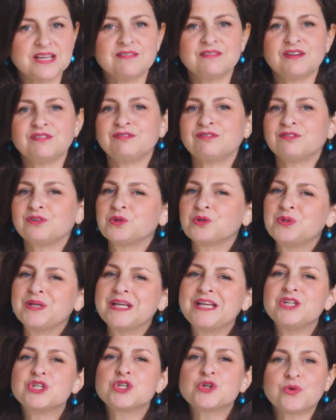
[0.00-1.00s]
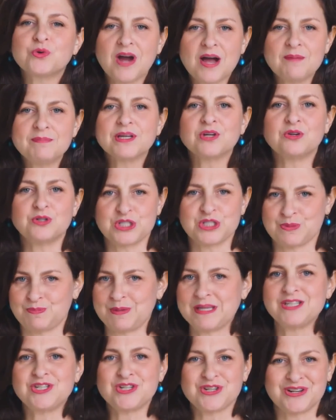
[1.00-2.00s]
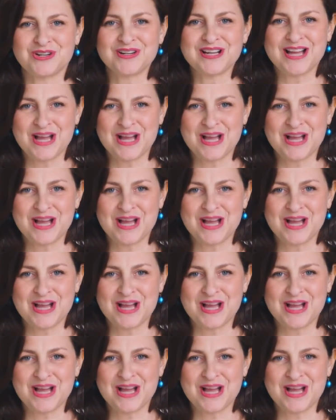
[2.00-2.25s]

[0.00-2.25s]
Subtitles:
give a fruity, tropical spin to her